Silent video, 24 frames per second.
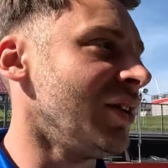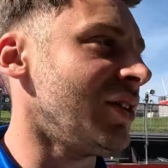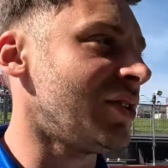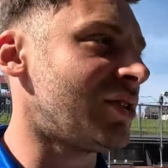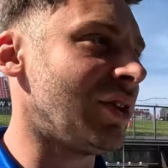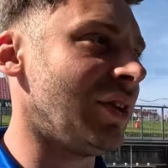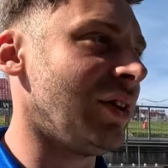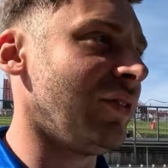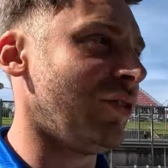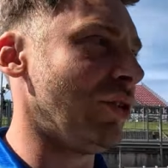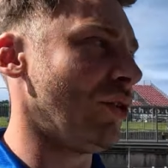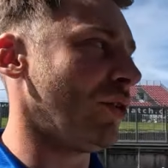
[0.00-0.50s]

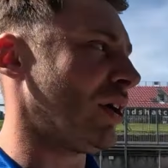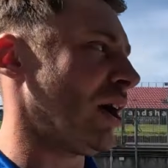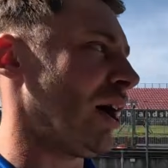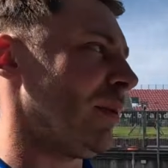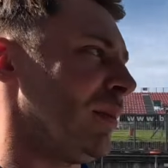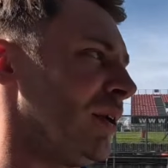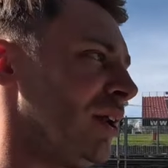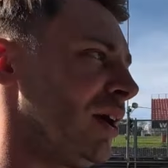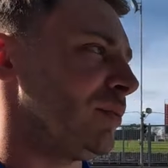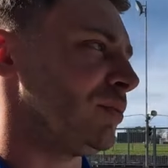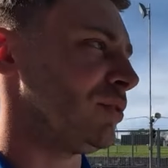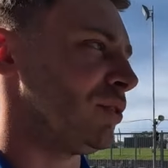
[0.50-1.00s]
So if you're
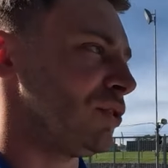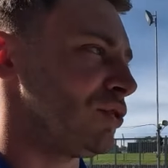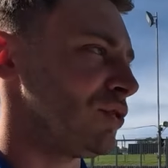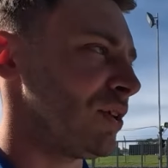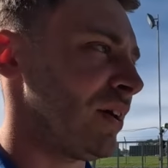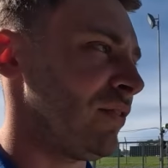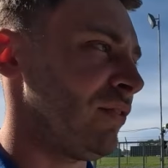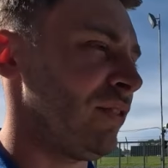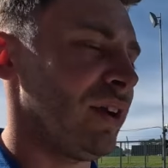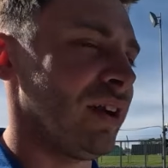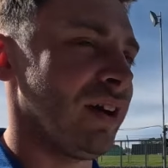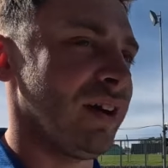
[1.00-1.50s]
coming up to the
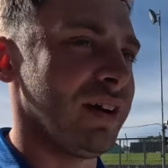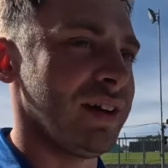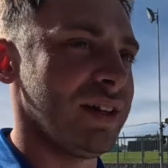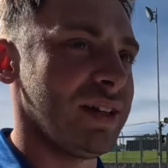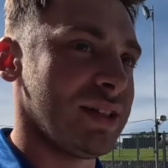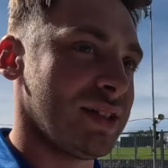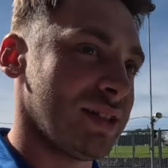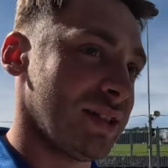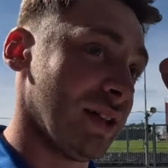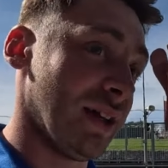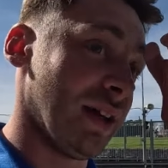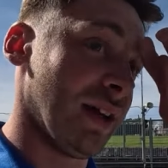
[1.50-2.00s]
traffic
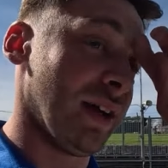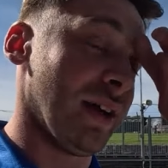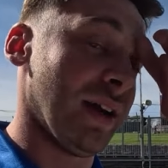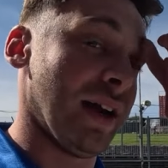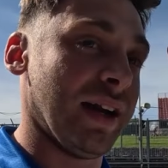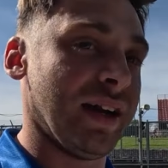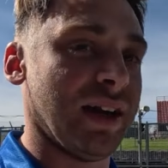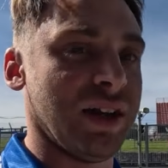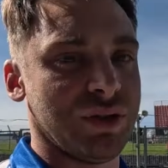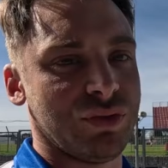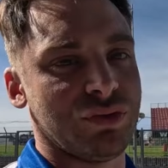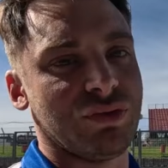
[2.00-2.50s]
lights uh,
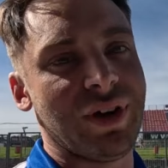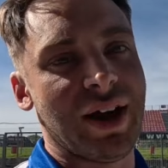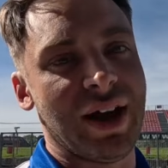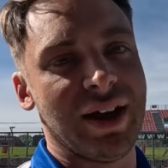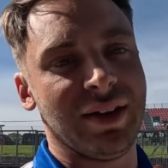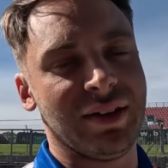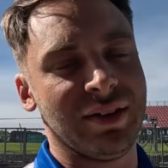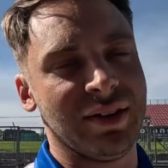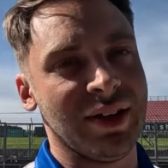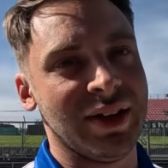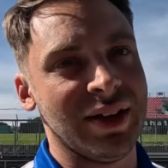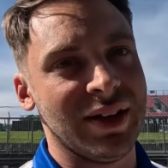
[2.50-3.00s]
and it's
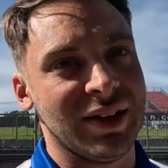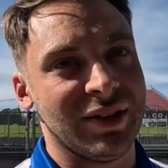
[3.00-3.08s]
red,